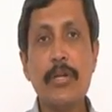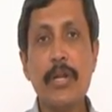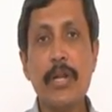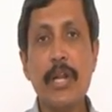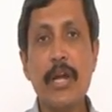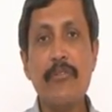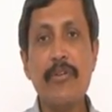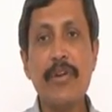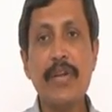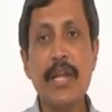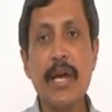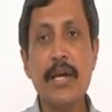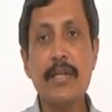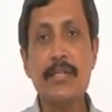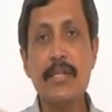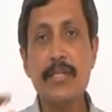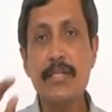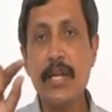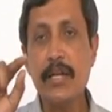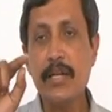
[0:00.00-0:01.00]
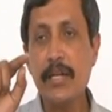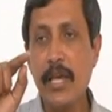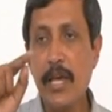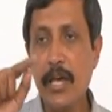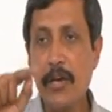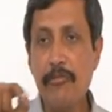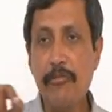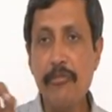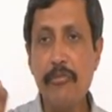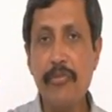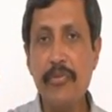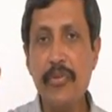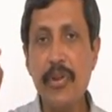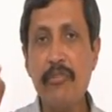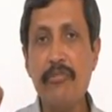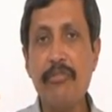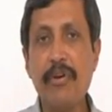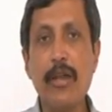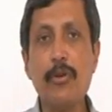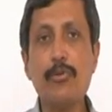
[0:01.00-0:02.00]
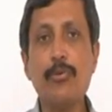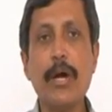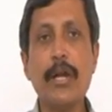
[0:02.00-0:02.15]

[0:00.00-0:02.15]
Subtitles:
levy taxes at every value